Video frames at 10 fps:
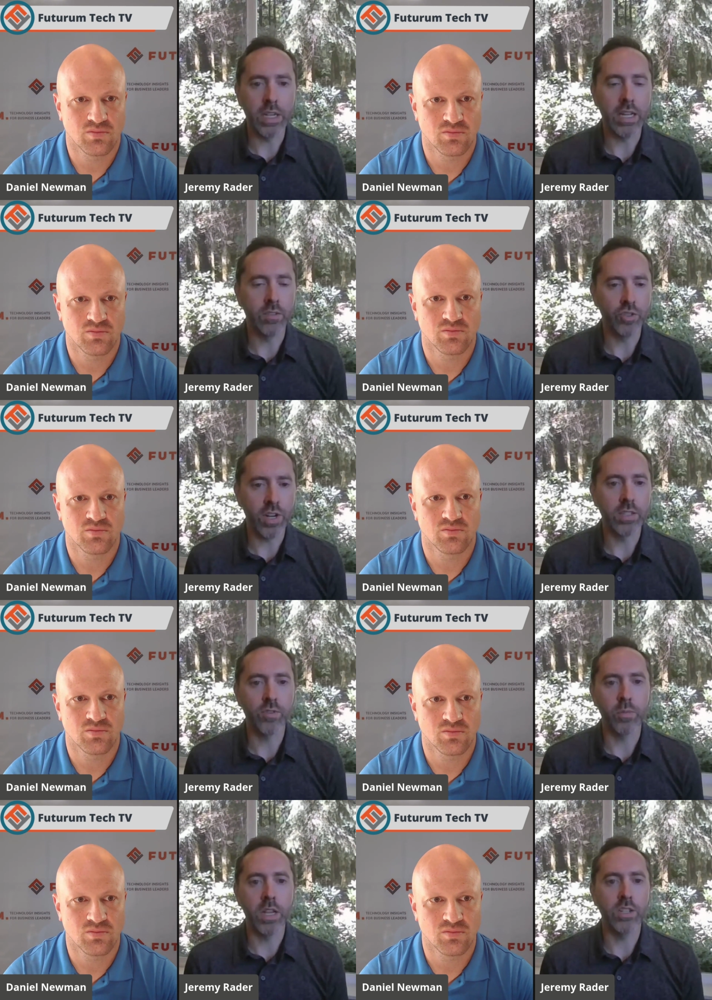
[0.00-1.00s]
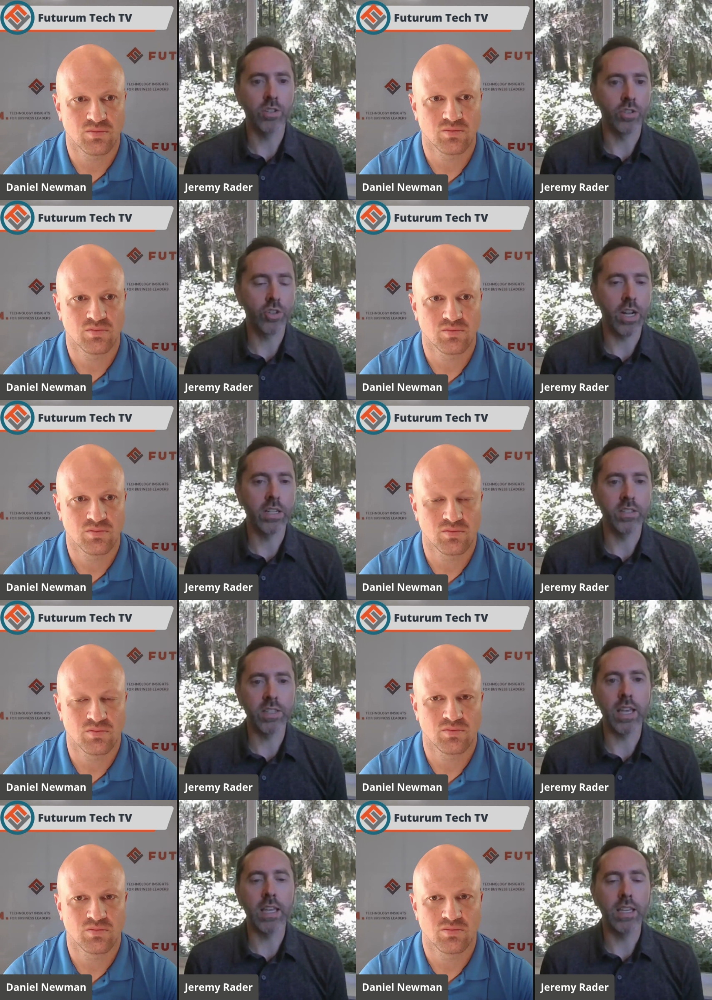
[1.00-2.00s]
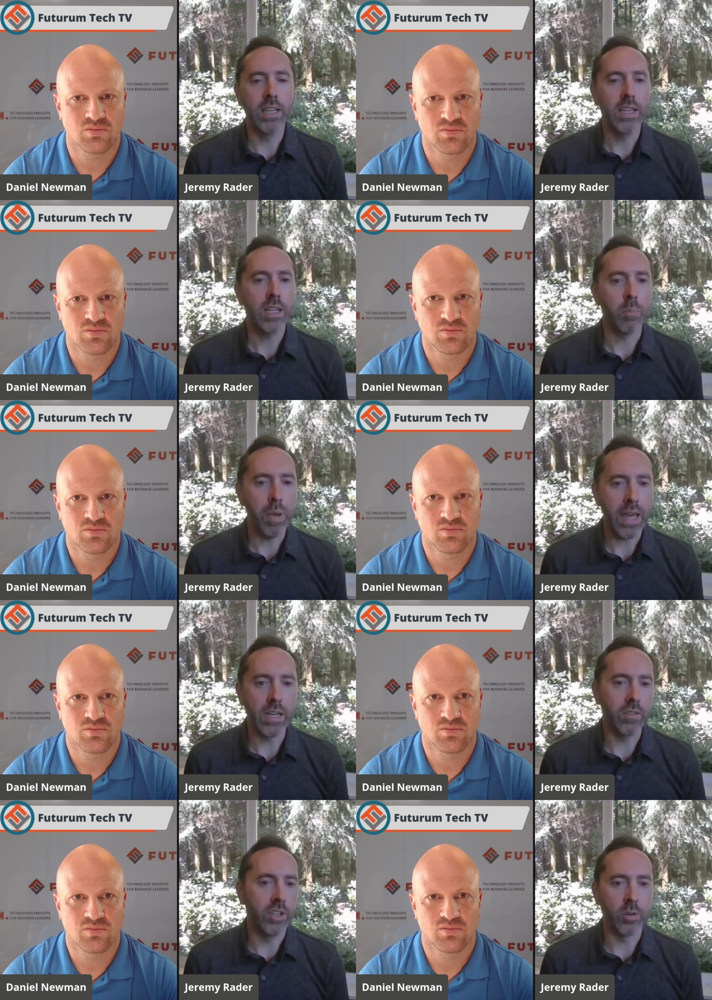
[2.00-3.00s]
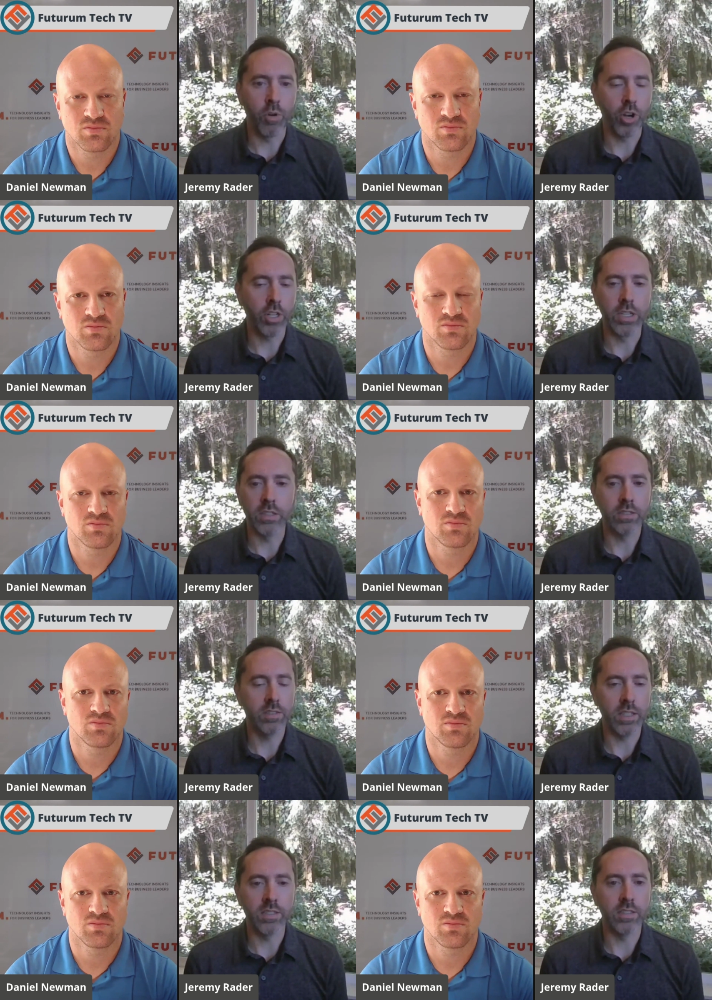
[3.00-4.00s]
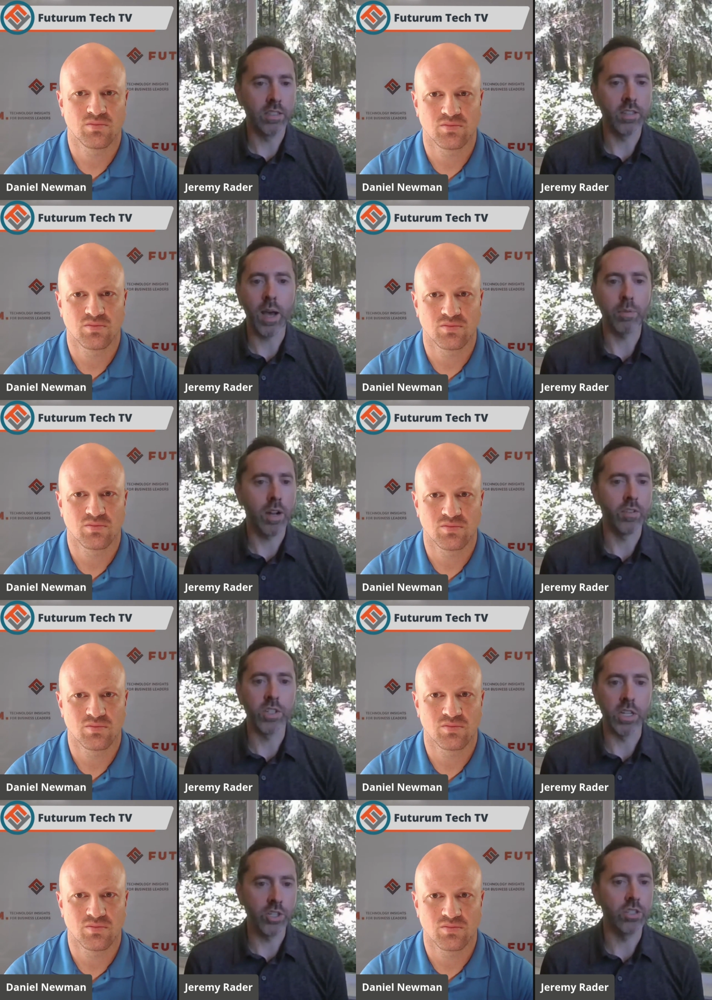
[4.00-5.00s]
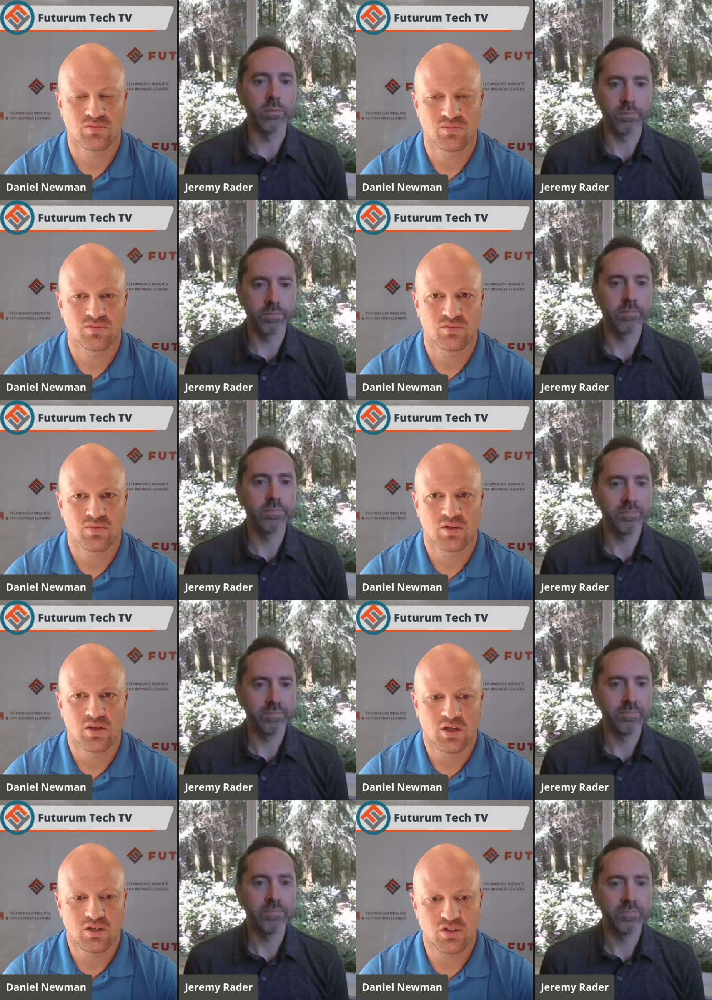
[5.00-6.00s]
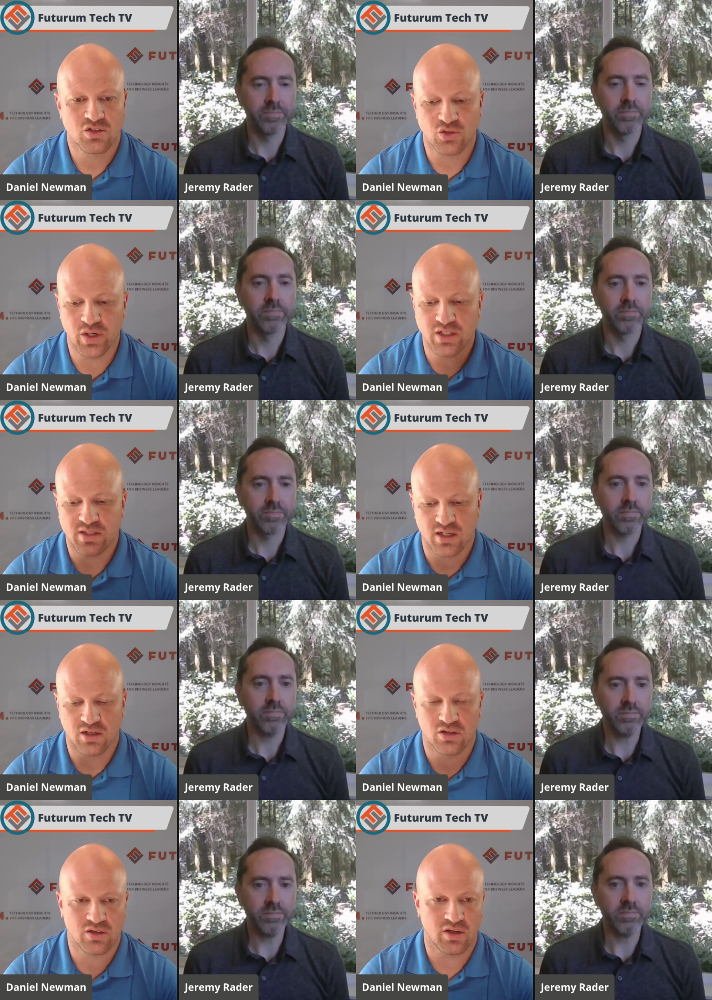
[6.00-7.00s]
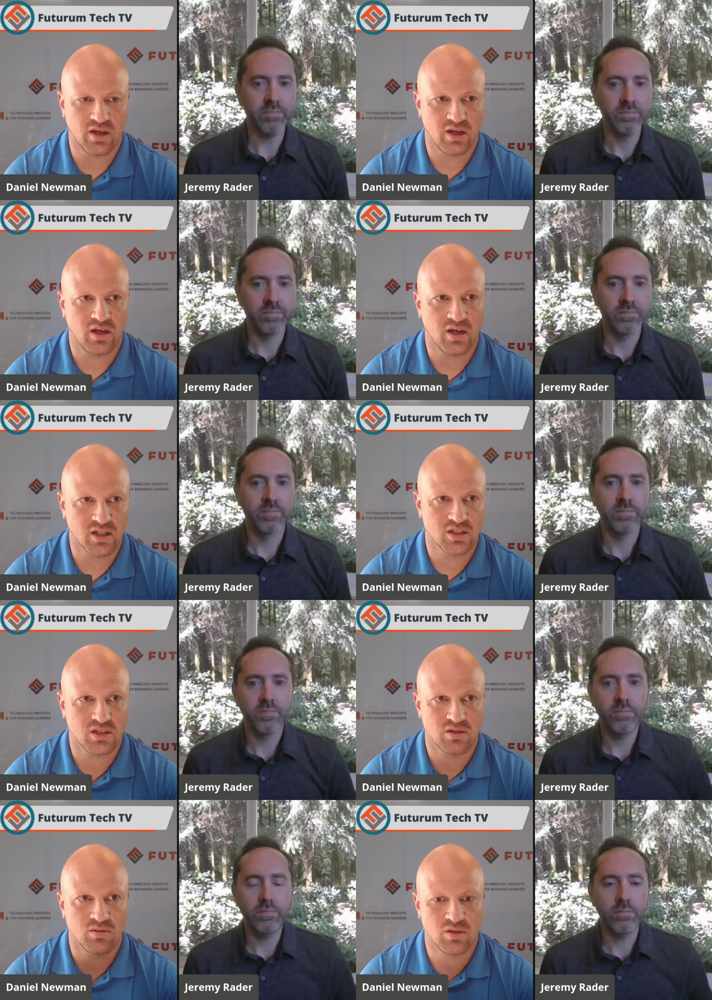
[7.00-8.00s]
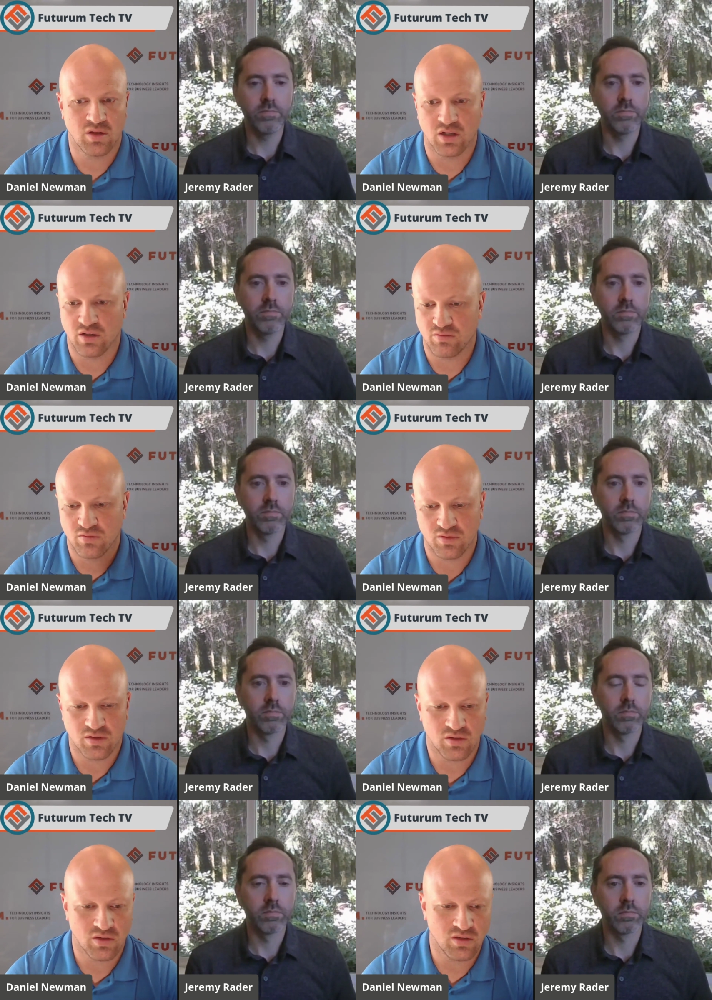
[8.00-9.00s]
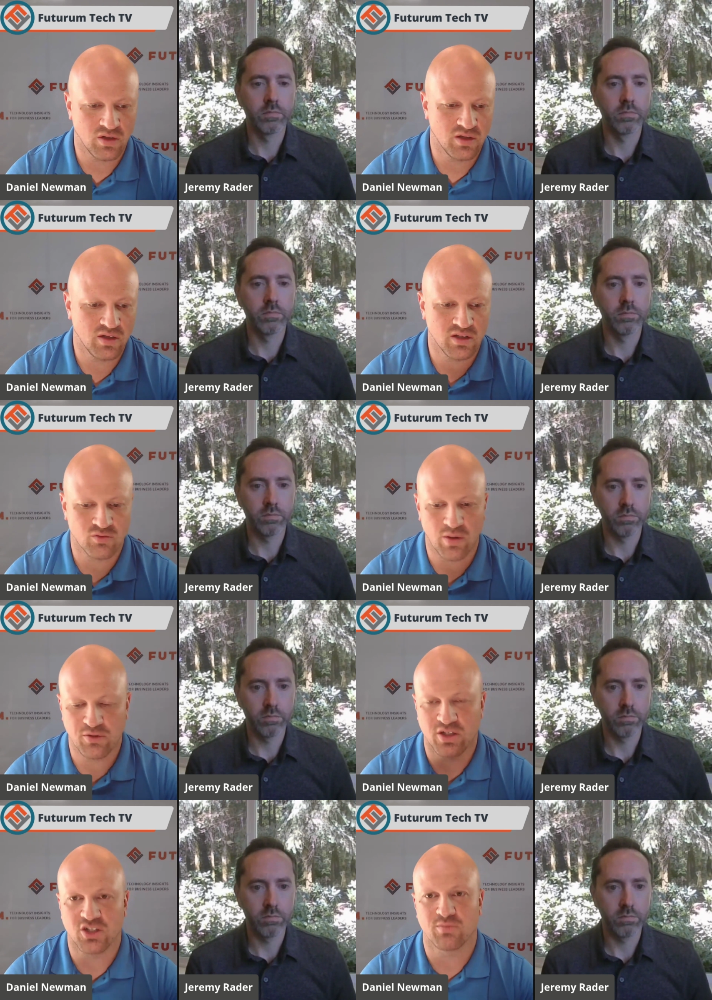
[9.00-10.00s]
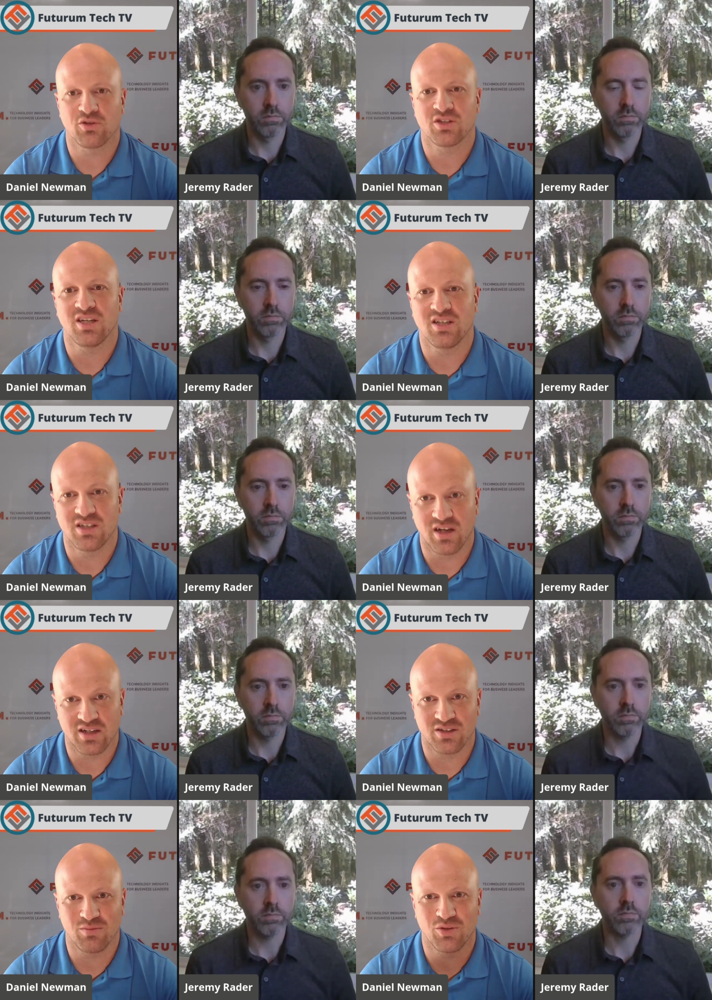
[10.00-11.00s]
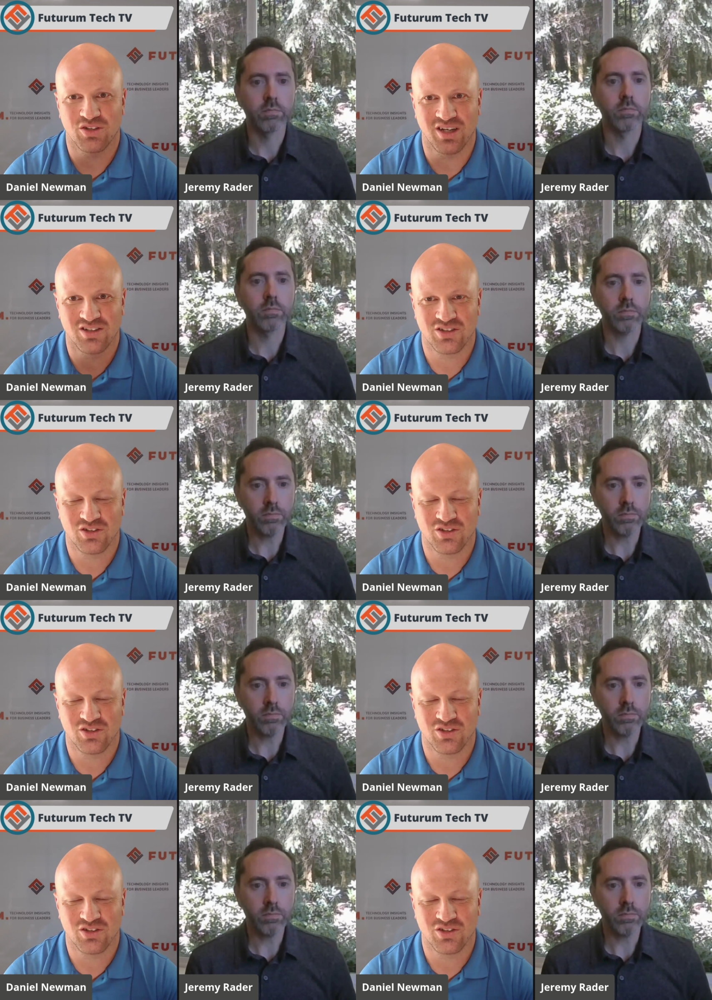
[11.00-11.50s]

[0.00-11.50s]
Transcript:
Speaker 1: any kind of transformation or trying to stay competitive in their market, it's, it's the top conversation.
Speaker 2: So Intel has, uh, its reputation precedes it as it pertains